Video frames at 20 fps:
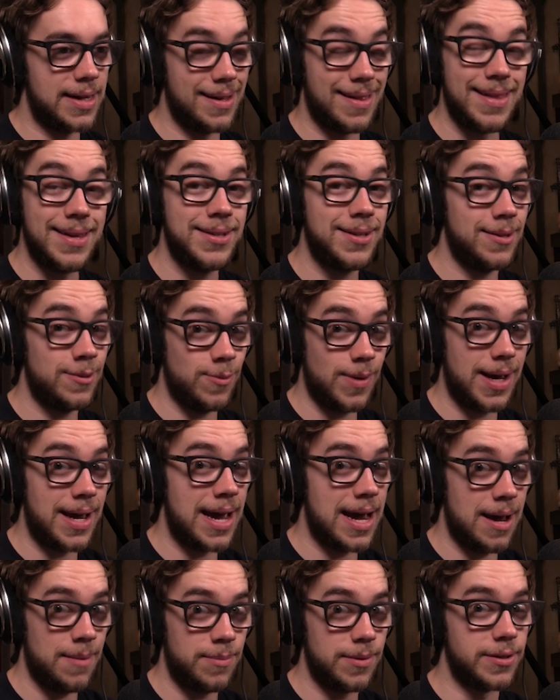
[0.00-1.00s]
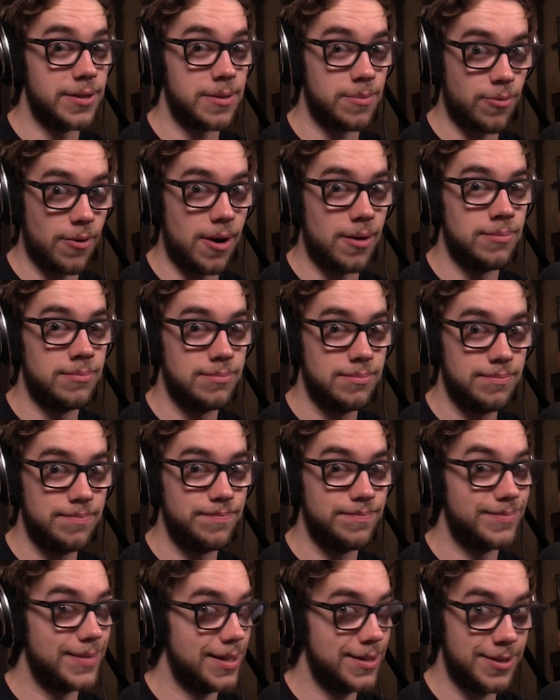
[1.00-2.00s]
and this is what happens, bro.
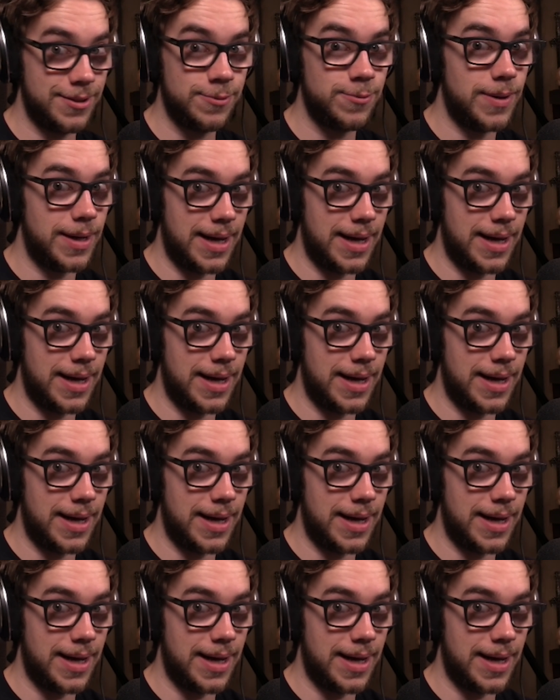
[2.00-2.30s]
This is what